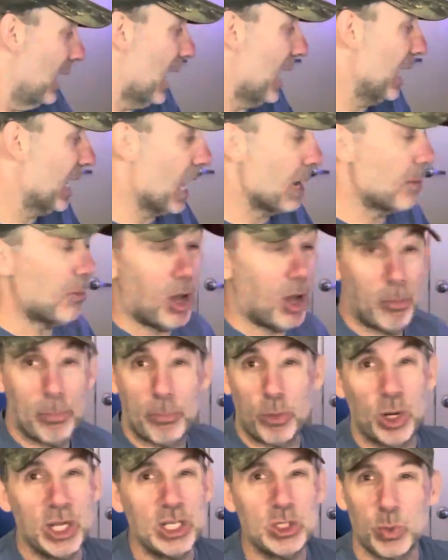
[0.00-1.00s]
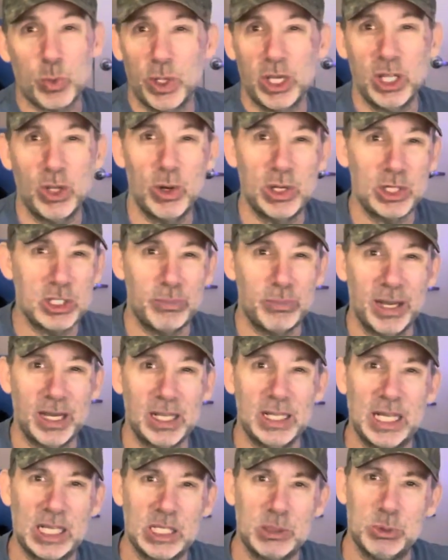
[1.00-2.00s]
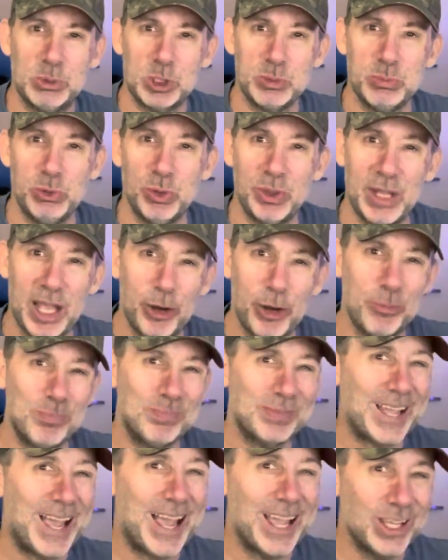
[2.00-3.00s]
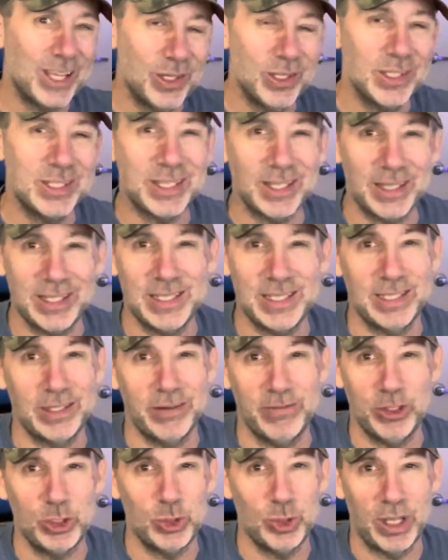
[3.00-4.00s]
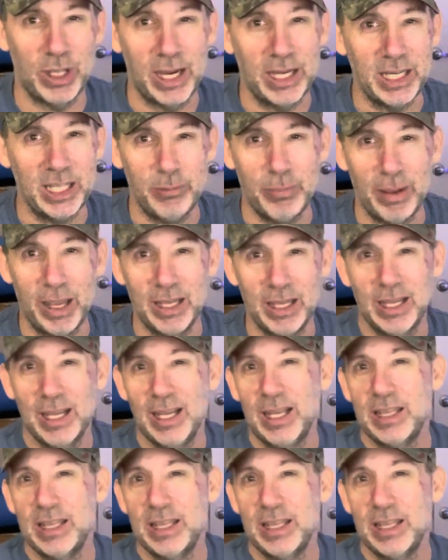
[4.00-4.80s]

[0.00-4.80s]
I got them all priced ready to go out to my collectibles booth. Now, I could sell these individually on eBay.